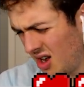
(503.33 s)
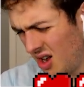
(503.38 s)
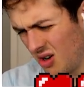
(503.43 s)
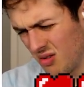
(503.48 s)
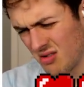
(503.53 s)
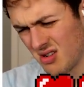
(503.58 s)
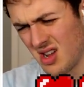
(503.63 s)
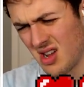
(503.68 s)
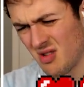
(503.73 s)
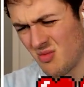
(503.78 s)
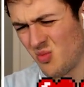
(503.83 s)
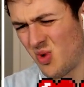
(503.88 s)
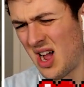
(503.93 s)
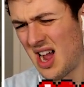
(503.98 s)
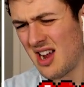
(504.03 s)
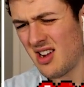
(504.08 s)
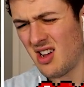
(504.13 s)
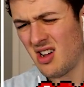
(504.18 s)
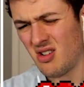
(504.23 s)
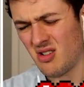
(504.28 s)
Oh,
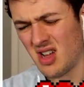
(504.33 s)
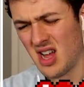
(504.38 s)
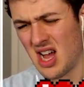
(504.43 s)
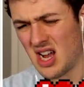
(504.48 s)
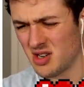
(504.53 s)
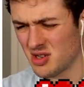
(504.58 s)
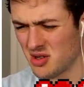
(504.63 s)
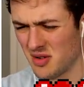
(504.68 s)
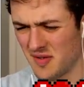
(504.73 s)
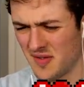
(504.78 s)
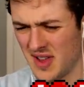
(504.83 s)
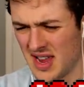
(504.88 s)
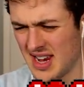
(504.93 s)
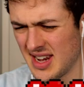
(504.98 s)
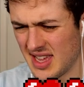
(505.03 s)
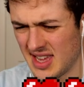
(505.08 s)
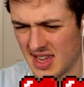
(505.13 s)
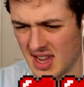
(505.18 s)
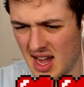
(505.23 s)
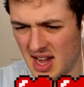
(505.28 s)
why? Oh, gosh, they're
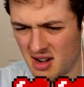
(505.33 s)
veiny.